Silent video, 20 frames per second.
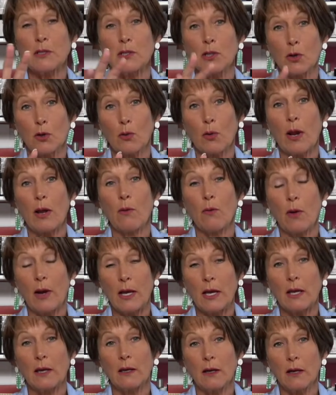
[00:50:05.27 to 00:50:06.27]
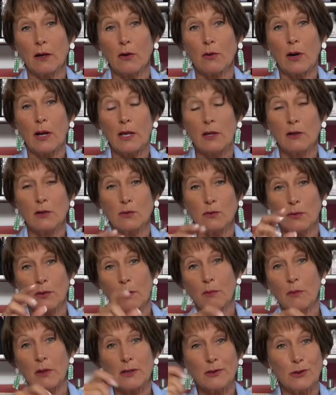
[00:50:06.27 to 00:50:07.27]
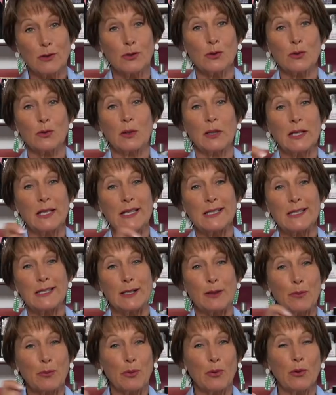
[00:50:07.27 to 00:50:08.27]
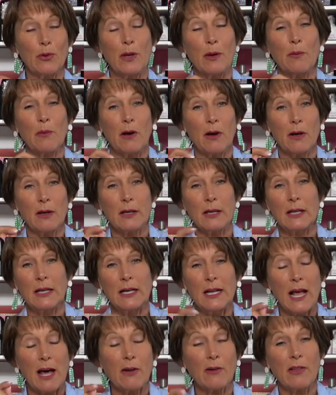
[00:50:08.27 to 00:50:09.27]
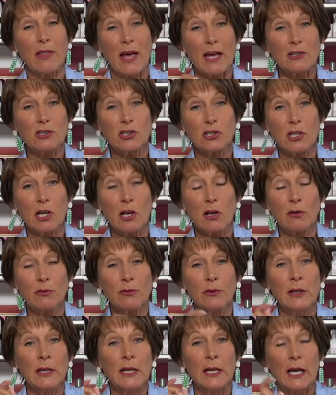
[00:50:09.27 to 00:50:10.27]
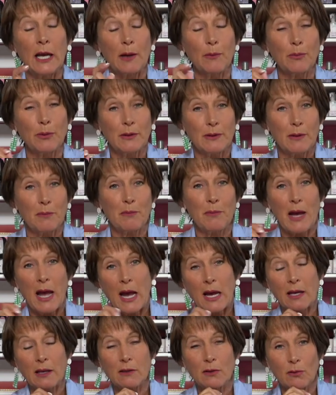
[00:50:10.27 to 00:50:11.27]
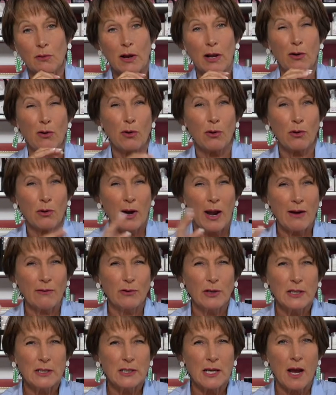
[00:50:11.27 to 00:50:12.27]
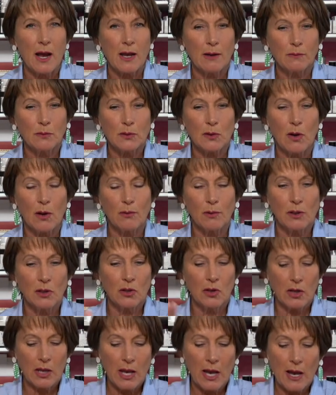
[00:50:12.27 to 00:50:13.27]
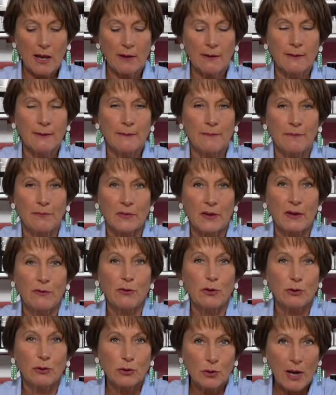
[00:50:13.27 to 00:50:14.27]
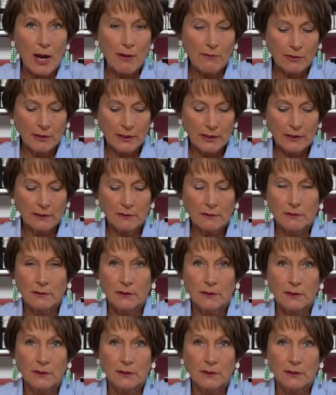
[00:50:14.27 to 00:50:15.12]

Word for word: it's a great way, a great use for them because it's really easy to pull them in and out of that shelf and put them back in the right order every time. So I would look at if you're traveling,